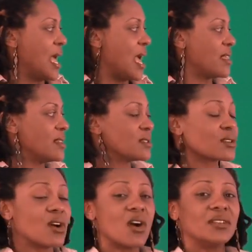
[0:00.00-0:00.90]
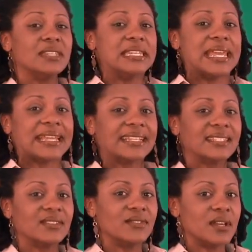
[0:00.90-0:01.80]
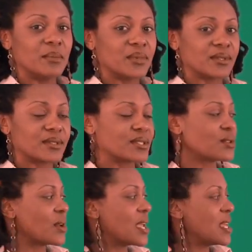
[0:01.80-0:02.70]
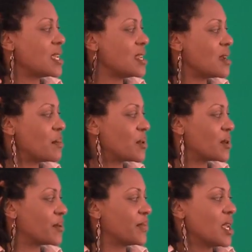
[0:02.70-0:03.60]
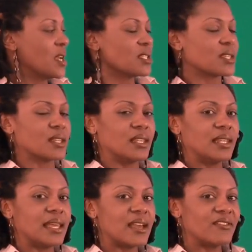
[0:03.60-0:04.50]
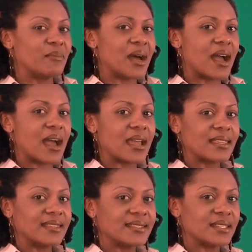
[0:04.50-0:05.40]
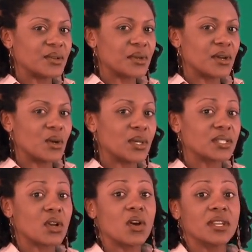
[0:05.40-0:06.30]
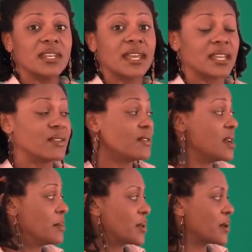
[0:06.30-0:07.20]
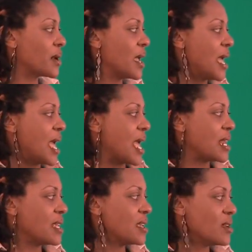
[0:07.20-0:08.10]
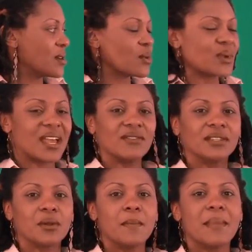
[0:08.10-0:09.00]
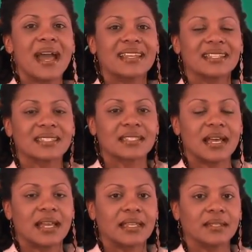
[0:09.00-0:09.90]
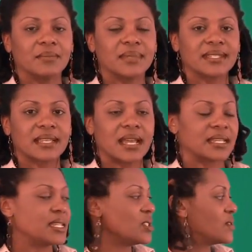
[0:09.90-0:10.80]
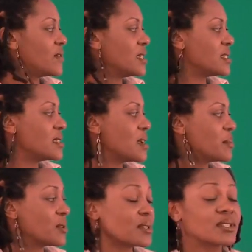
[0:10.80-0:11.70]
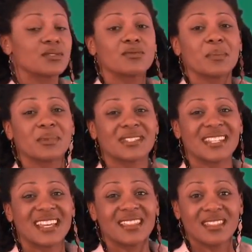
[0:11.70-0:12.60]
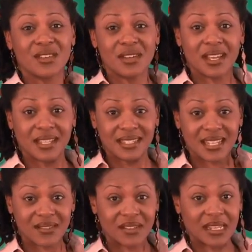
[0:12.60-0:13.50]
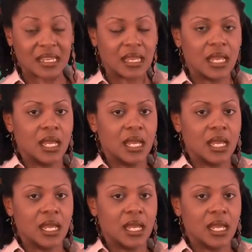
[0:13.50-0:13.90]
And these are called negative numbers. So any number to the left behind the 0 is called a negative number. And here we have a little minus sign beside each of these numbers to represent their negativity.